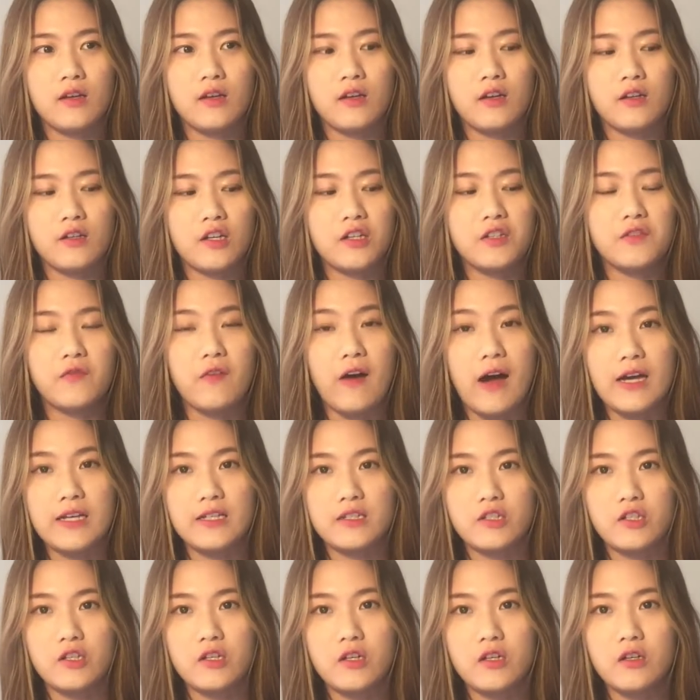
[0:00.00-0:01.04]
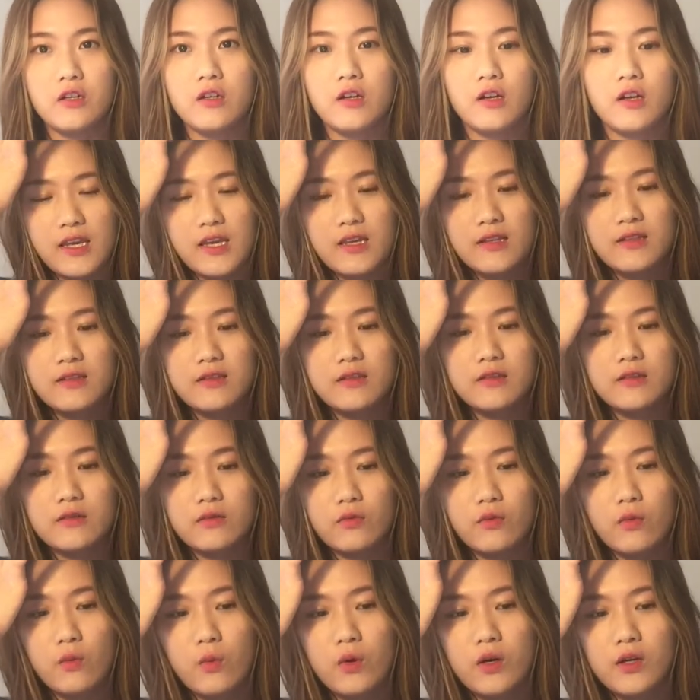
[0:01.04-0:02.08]
an advisor. This
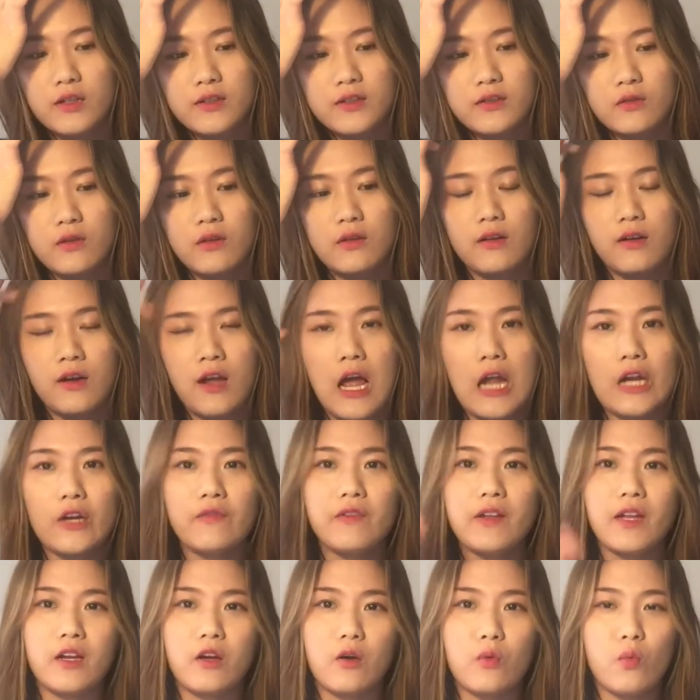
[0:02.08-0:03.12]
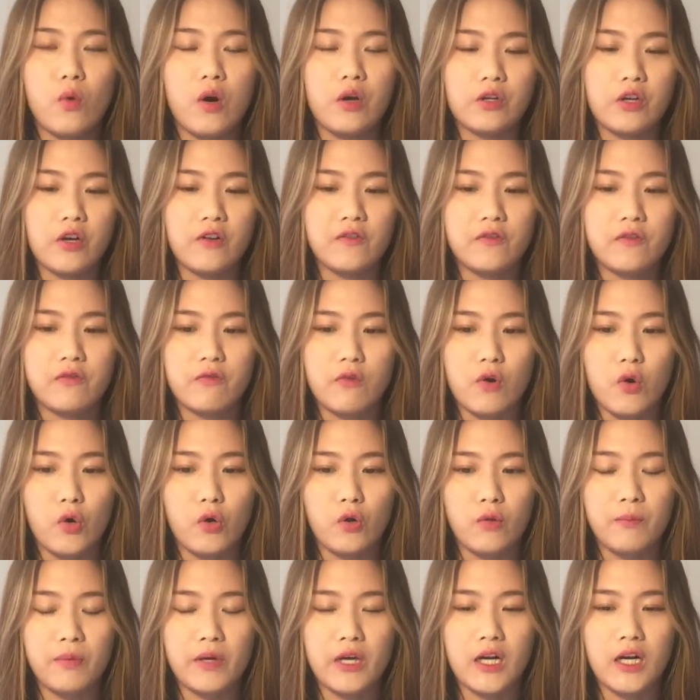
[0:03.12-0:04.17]
was kind of like a one-off
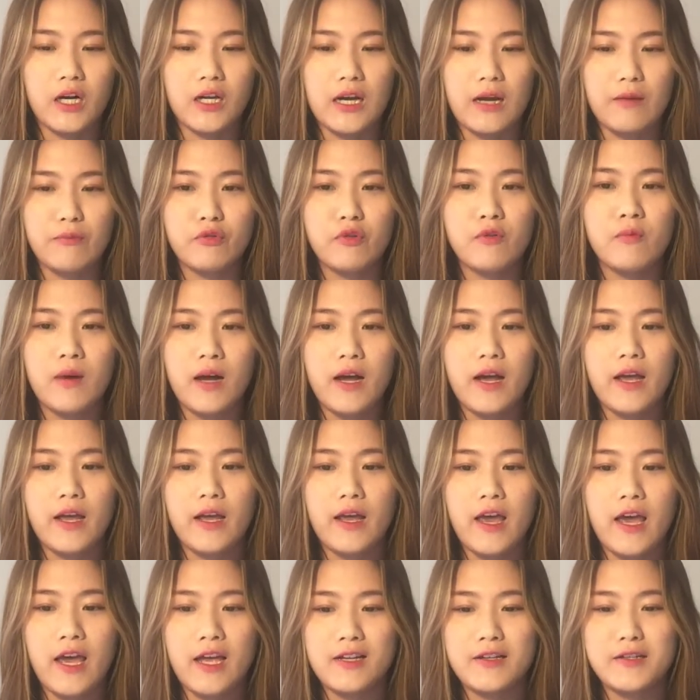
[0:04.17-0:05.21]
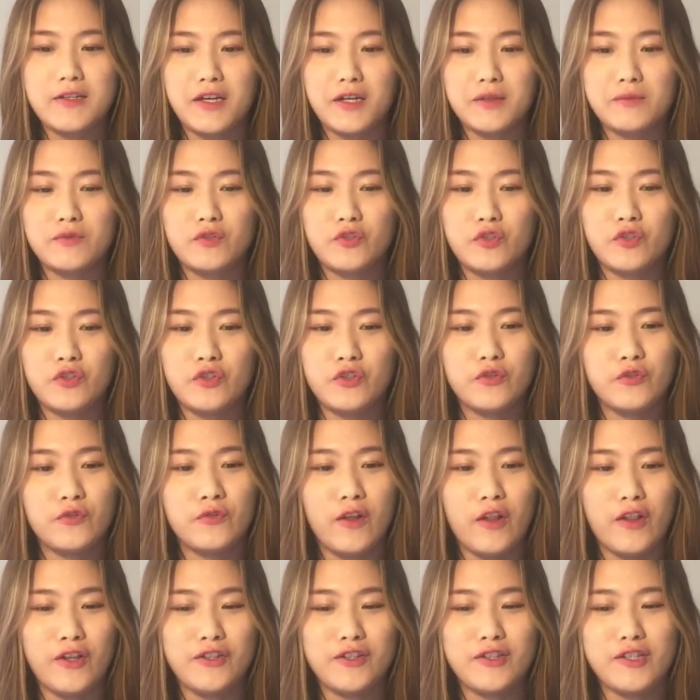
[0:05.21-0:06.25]
role, but I put my hand up to
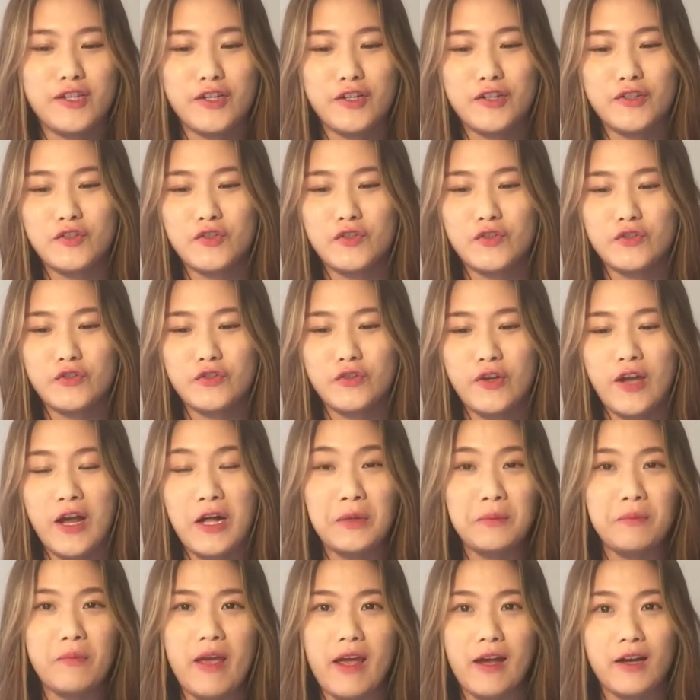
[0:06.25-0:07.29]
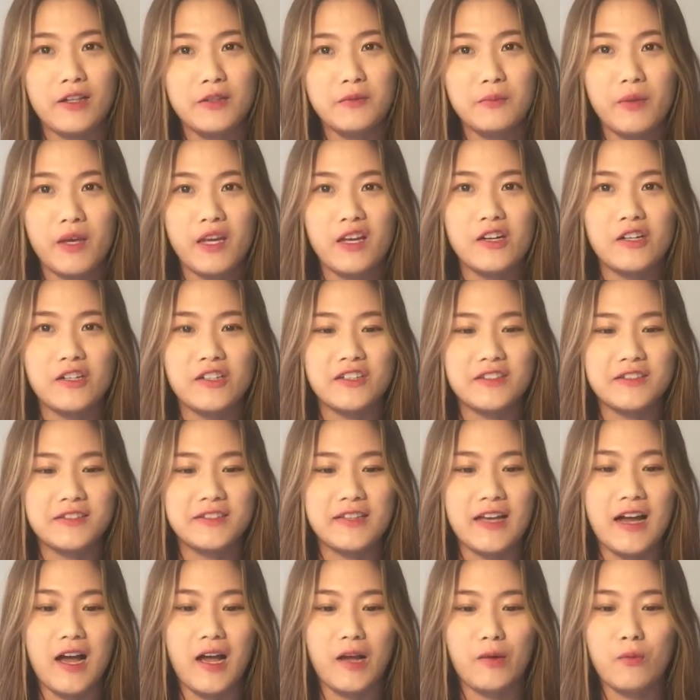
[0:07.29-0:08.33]
volunteer to help out because
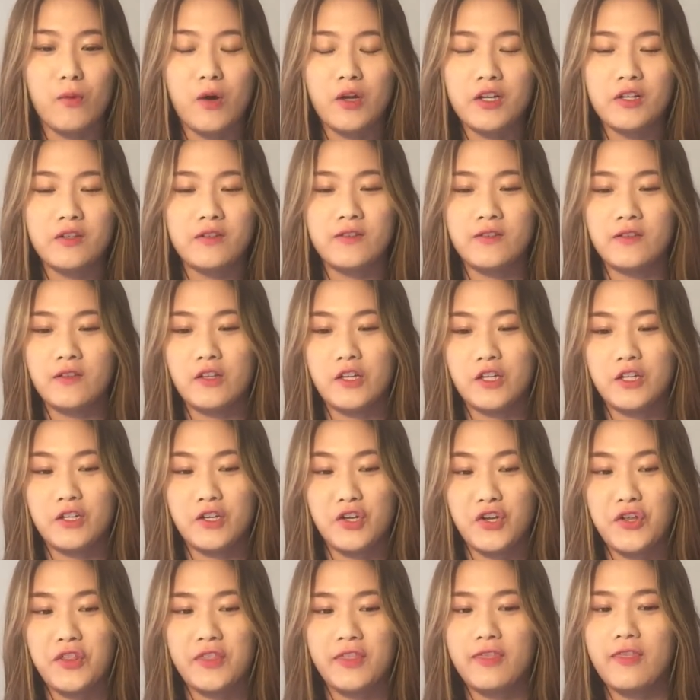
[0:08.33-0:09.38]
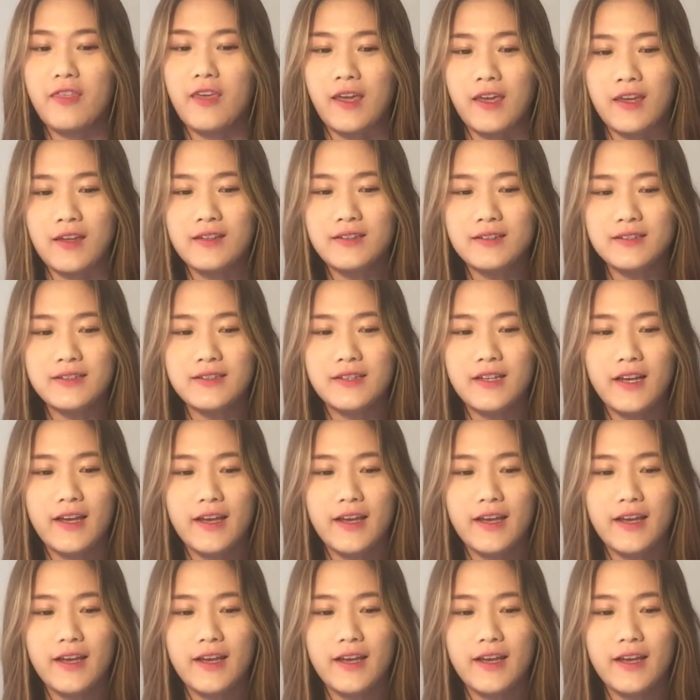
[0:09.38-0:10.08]
I wanted to learn new things.